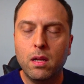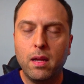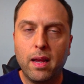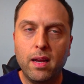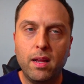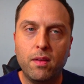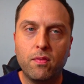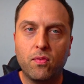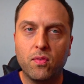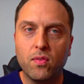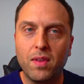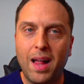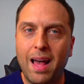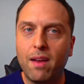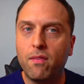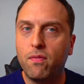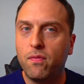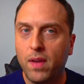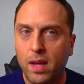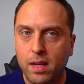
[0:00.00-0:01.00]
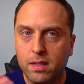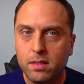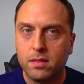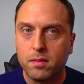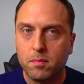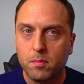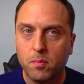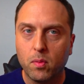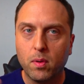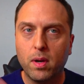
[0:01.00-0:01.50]
any
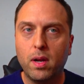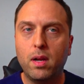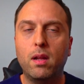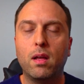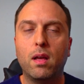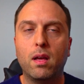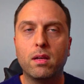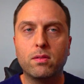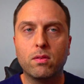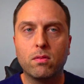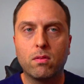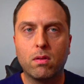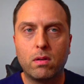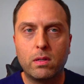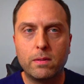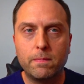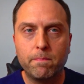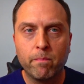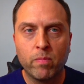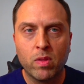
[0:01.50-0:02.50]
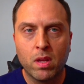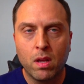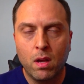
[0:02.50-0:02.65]
flat-faced breed, as they're called.